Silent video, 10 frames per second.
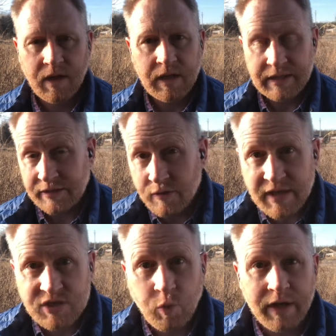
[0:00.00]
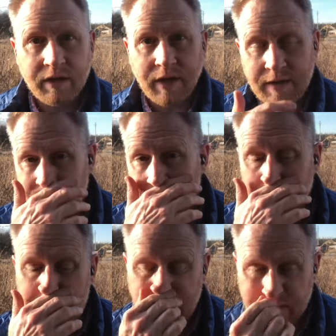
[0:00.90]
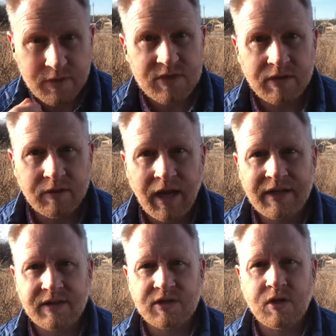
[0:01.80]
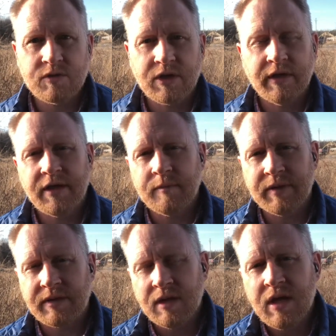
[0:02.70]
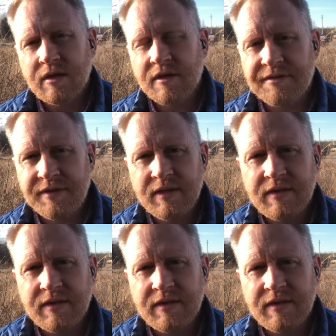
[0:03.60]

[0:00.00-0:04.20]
Now, I know that's quite a lengthy reading, and there's a lot that goes on here, but the thing